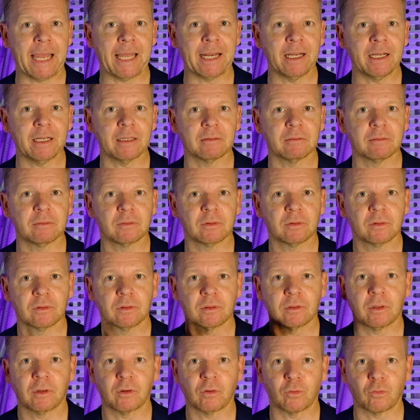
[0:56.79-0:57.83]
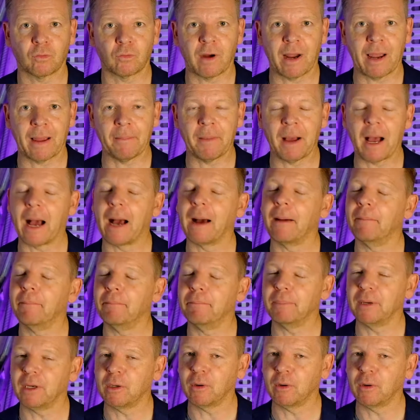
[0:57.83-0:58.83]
edit, grab a big